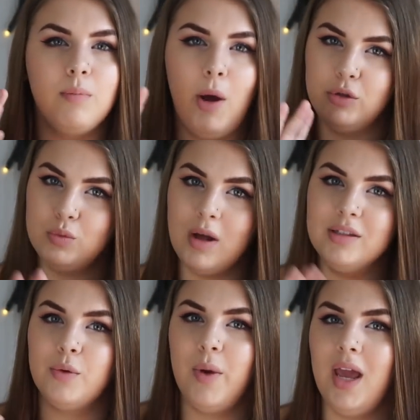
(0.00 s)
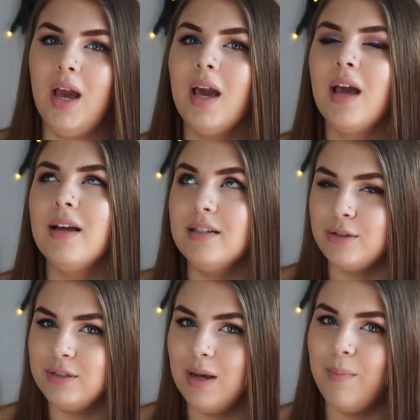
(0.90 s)
post once a week
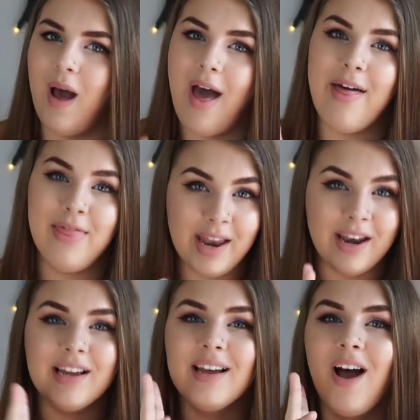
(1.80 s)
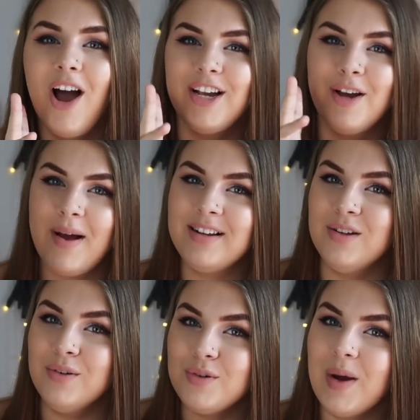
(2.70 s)
until summer and then I can go back
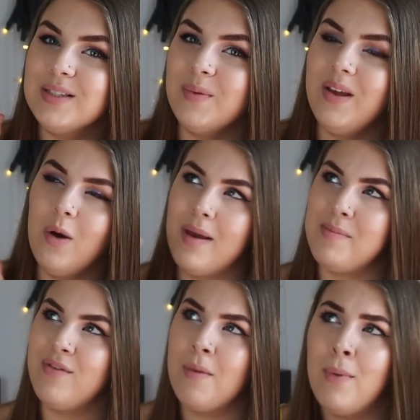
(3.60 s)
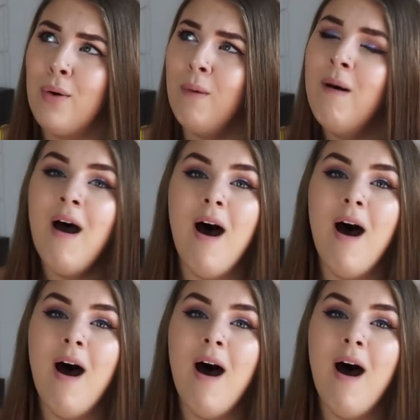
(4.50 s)
to twice a week or maybe even more.